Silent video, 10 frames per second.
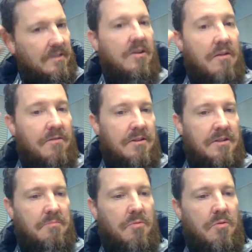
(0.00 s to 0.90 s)

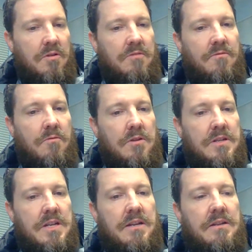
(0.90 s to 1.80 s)
governance board for
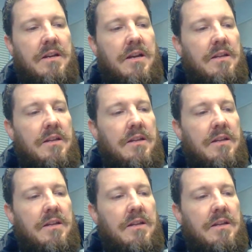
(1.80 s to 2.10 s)
Den.